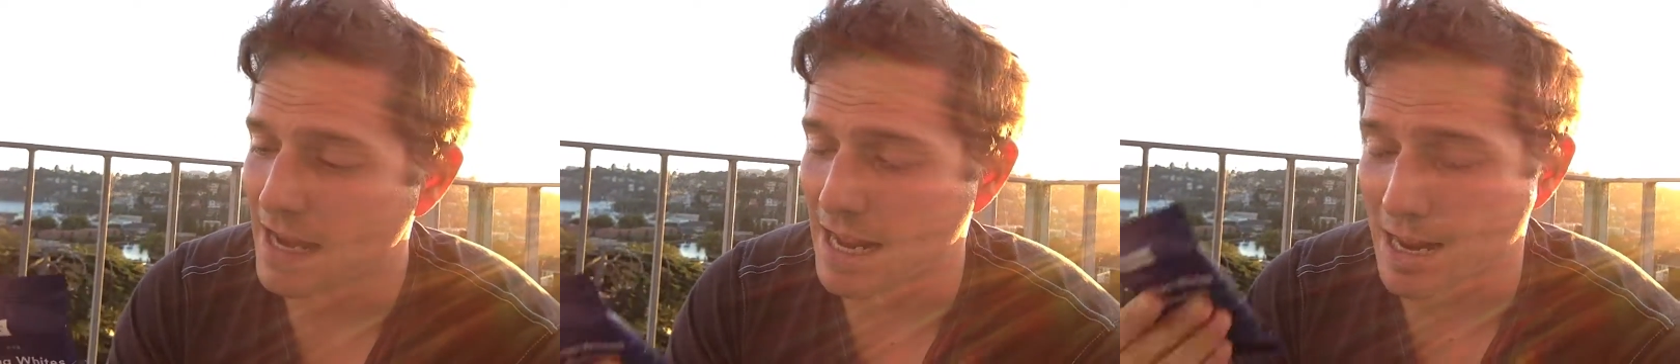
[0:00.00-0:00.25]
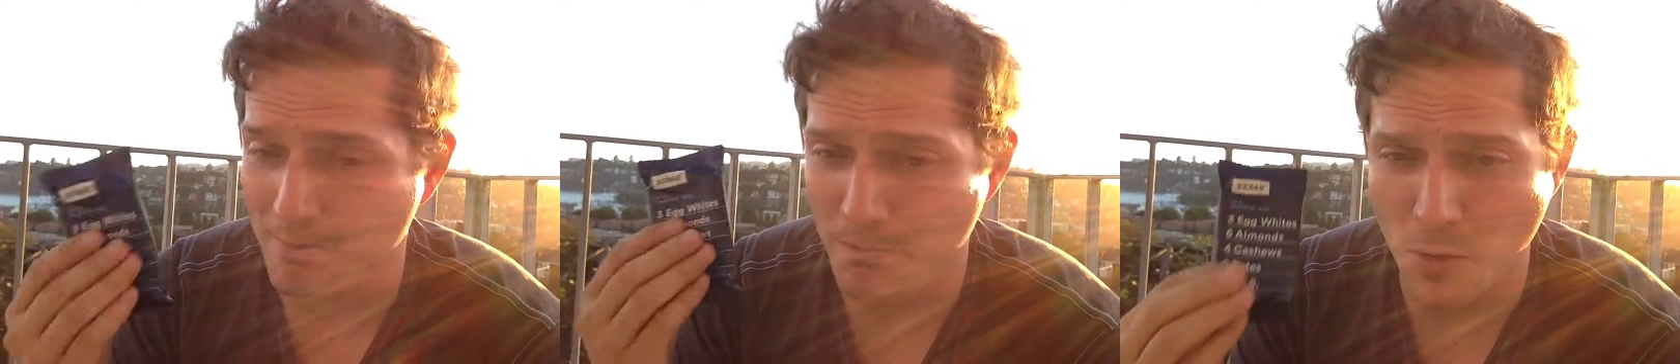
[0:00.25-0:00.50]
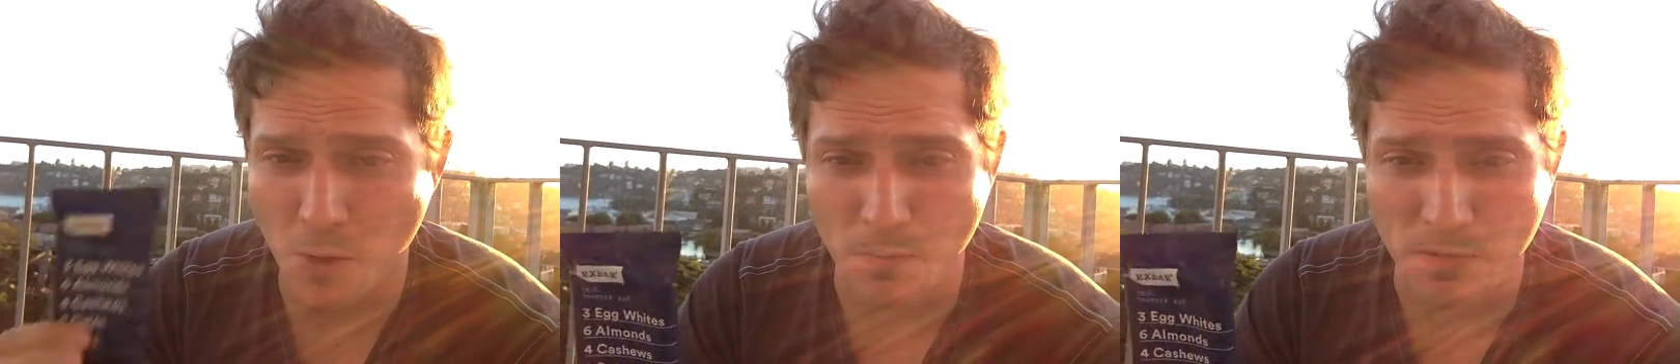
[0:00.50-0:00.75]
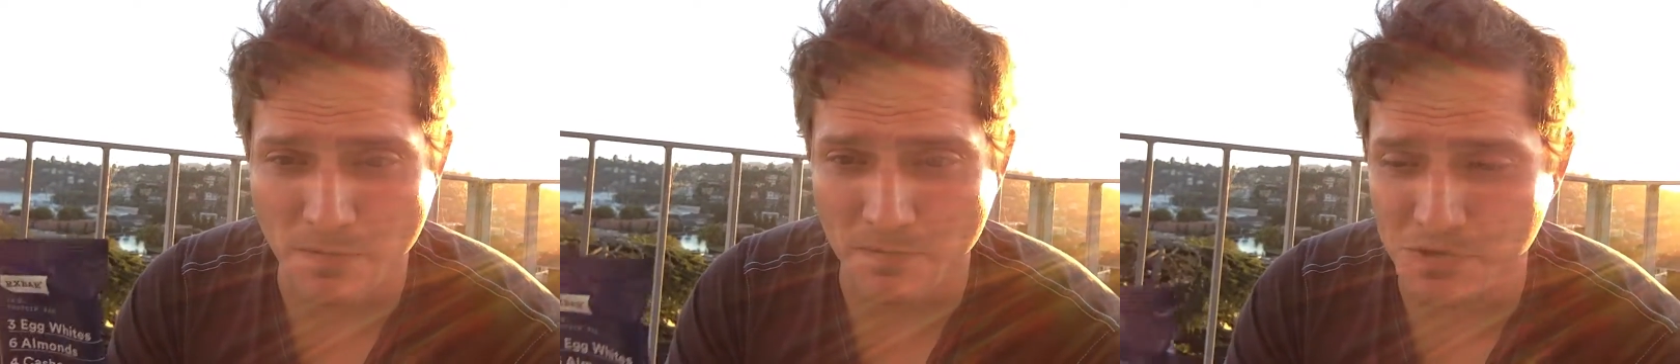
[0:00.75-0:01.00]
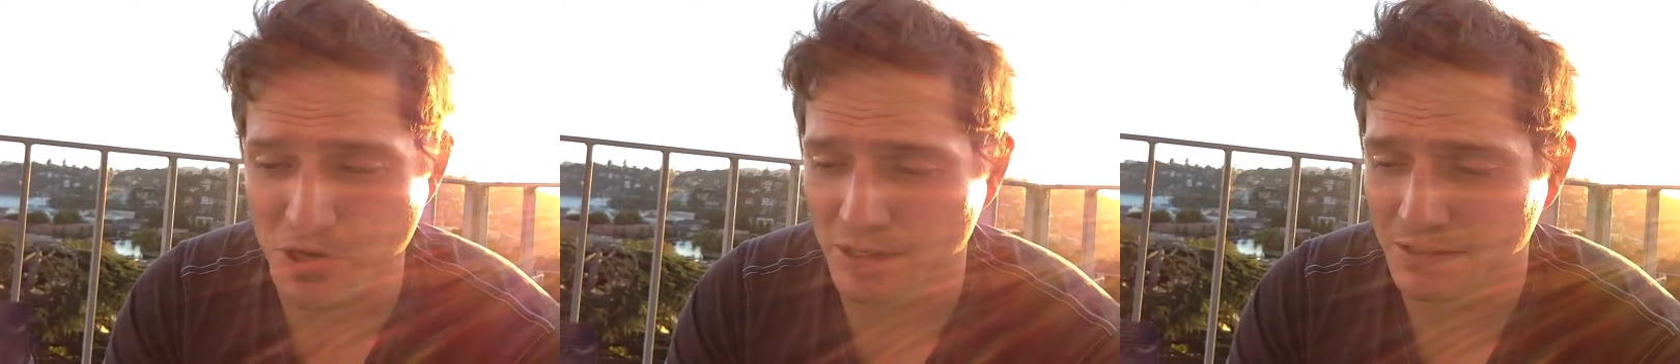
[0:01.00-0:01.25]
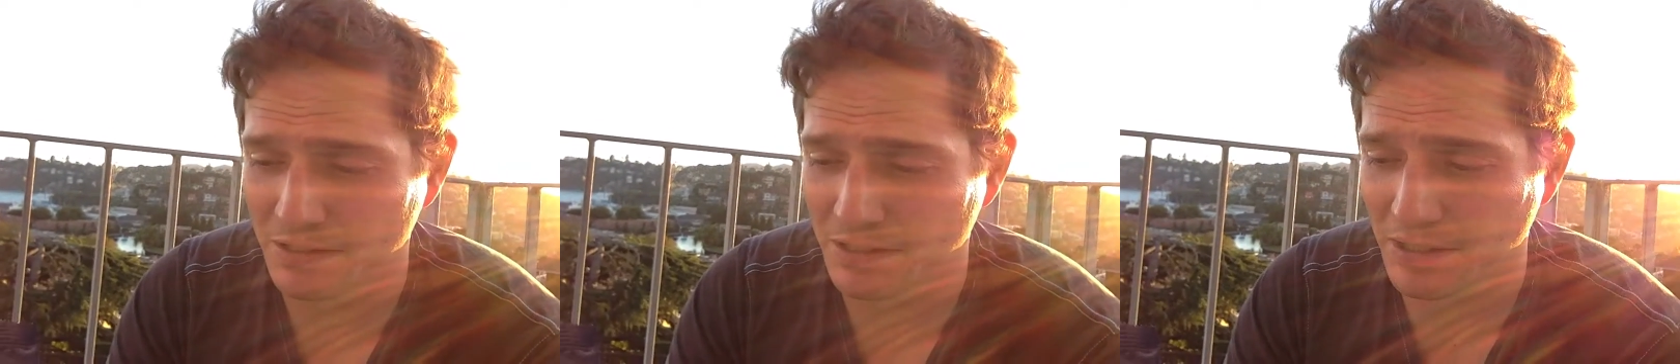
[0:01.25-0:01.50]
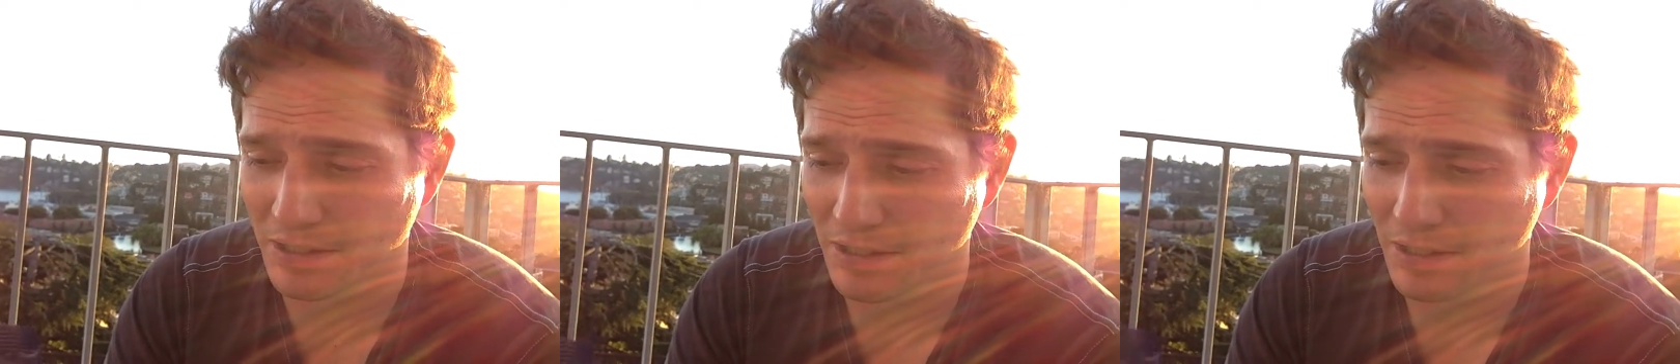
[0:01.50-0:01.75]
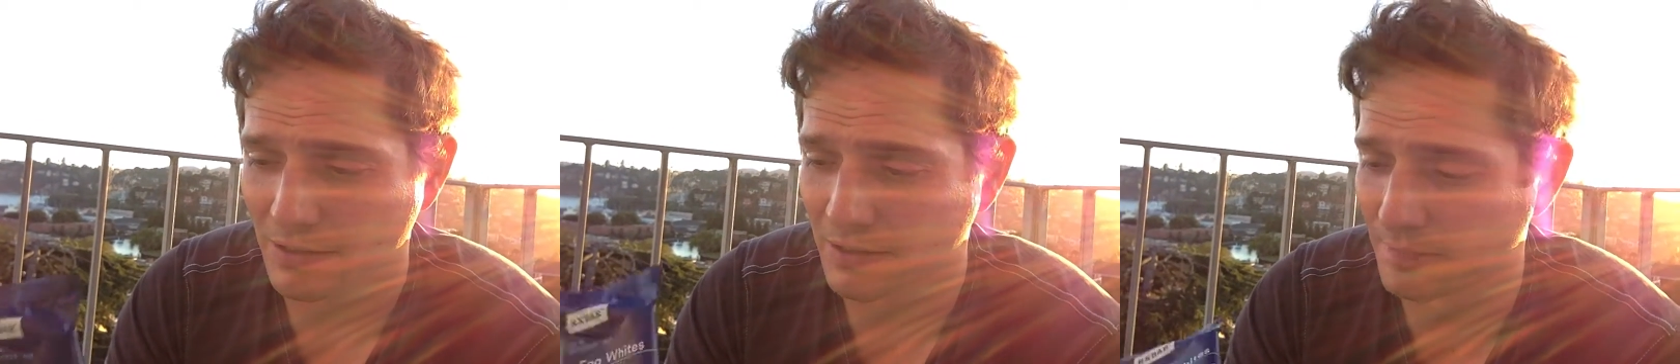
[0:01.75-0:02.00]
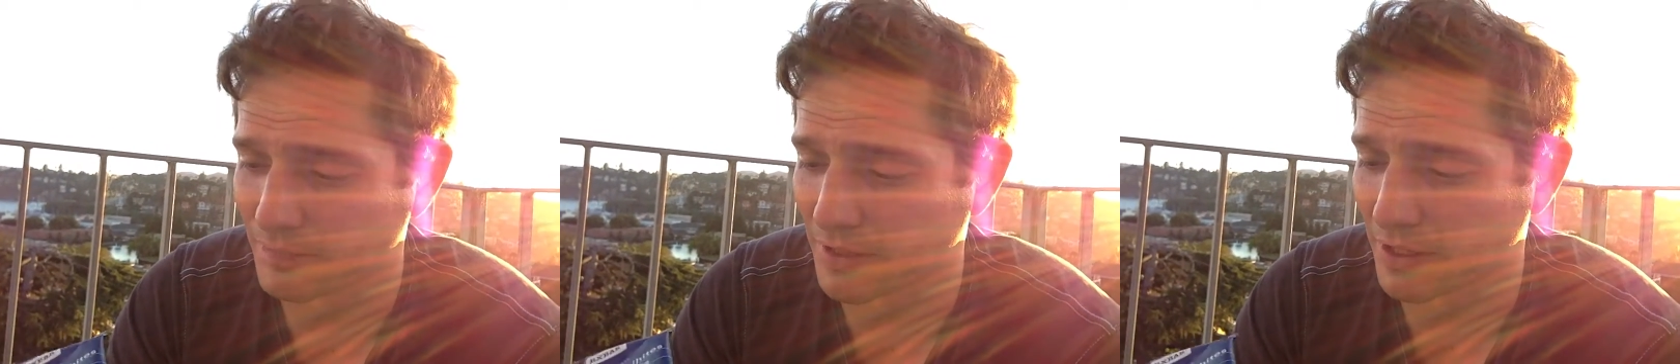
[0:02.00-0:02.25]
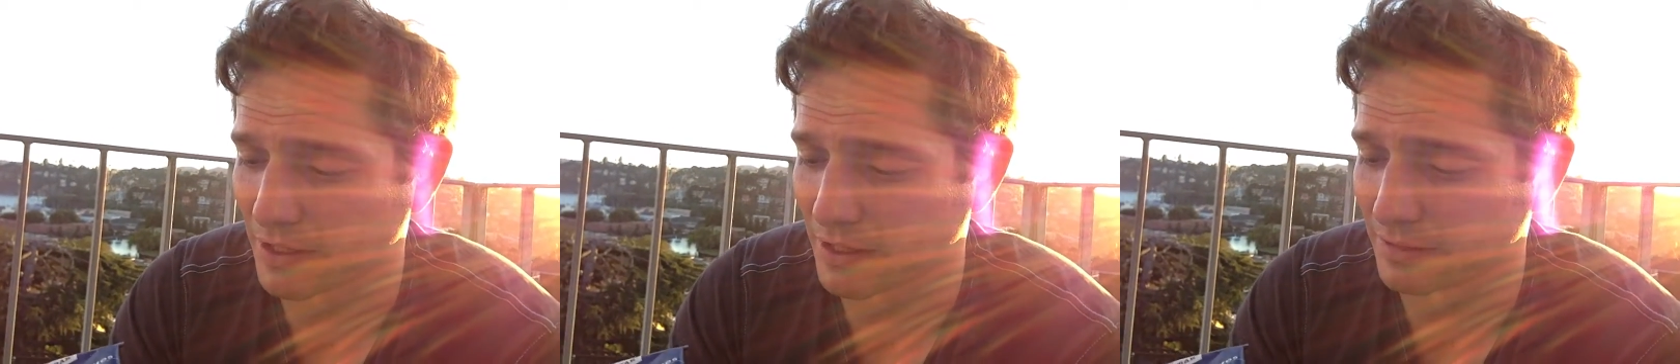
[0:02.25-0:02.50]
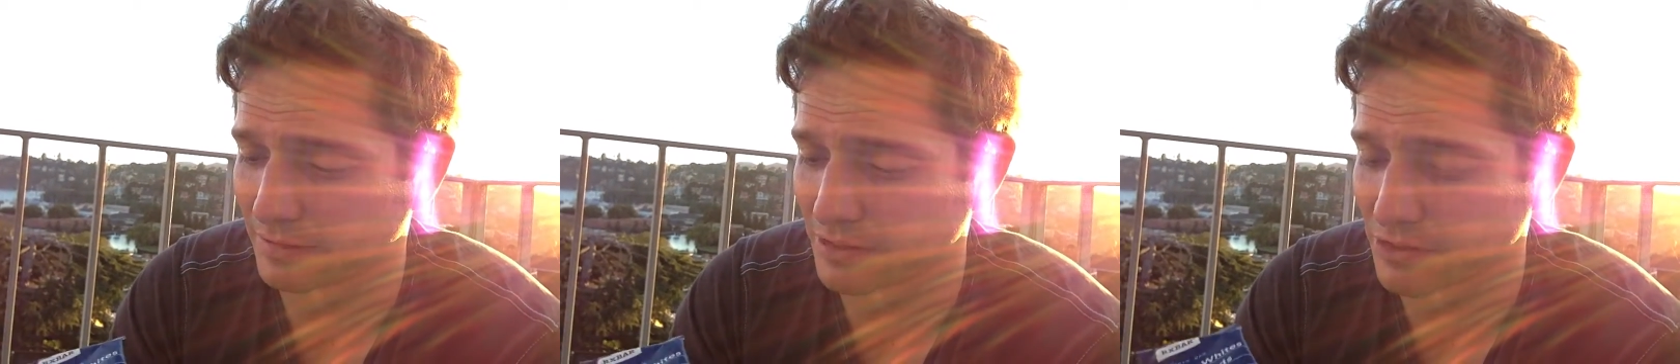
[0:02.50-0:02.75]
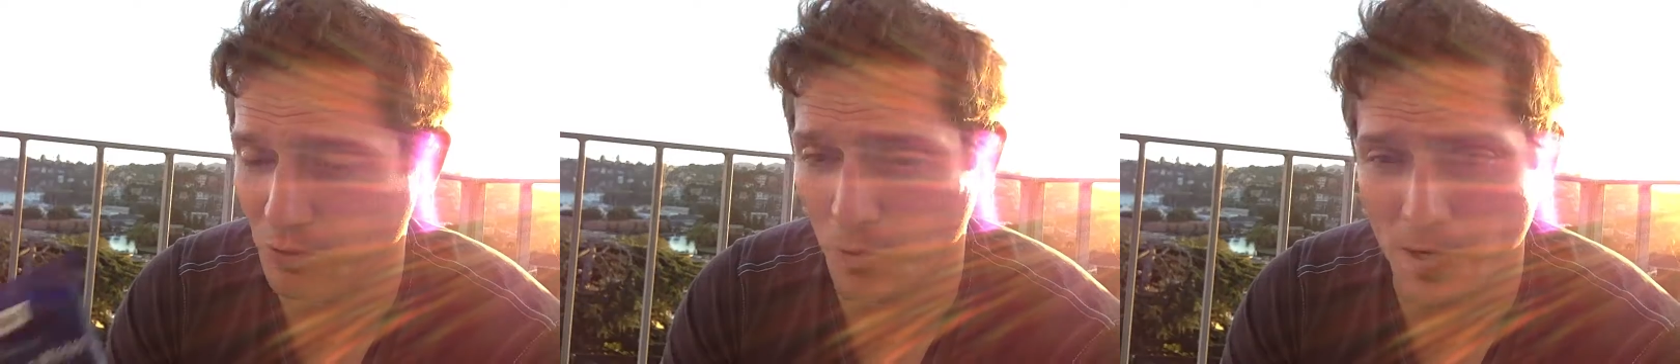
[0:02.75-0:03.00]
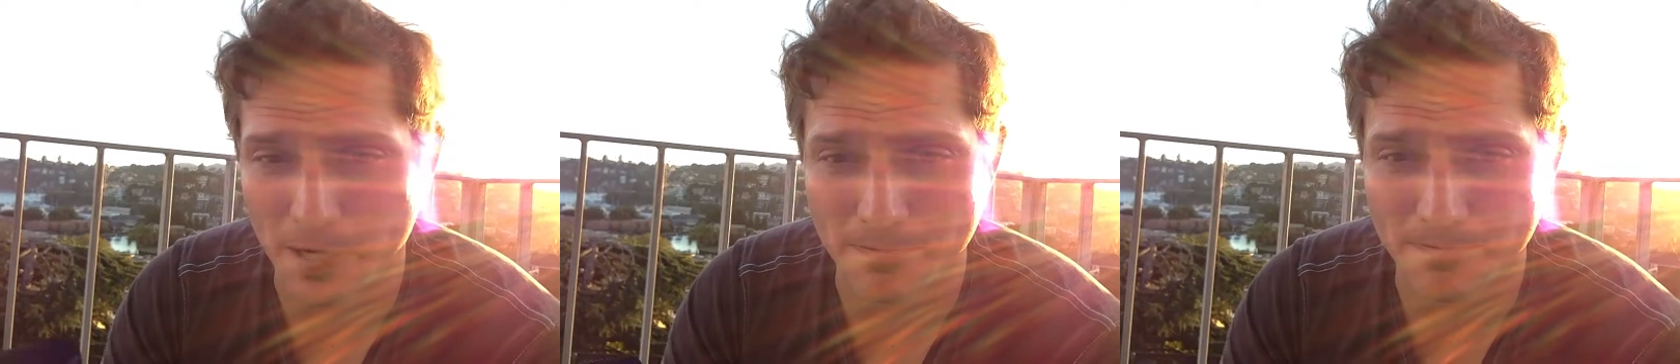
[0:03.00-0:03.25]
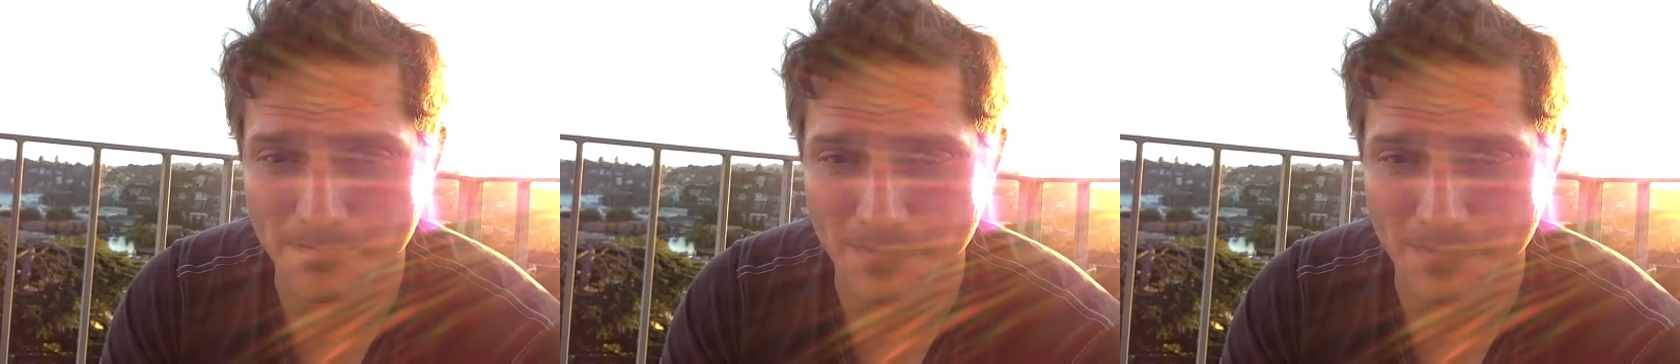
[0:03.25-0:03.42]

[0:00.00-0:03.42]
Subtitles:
and boom, you've just destroyed